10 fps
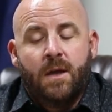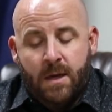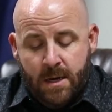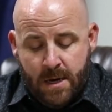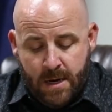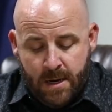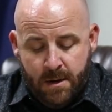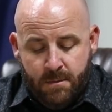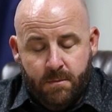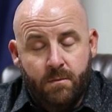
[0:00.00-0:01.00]
in
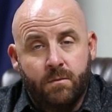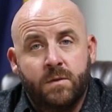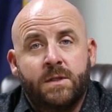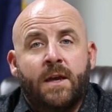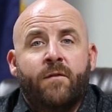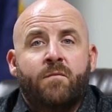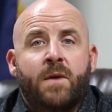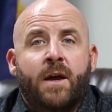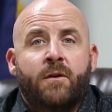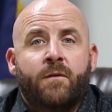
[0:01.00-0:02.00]
a safe
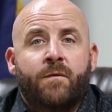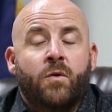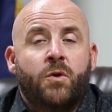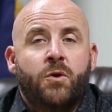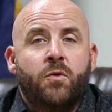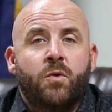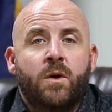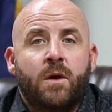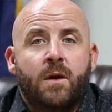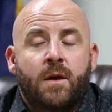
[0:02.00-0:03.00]
manner for you
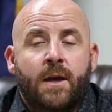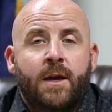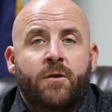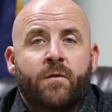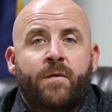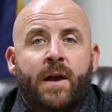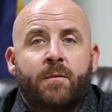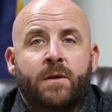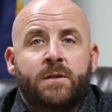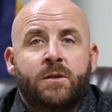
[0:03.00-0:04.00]
and your families.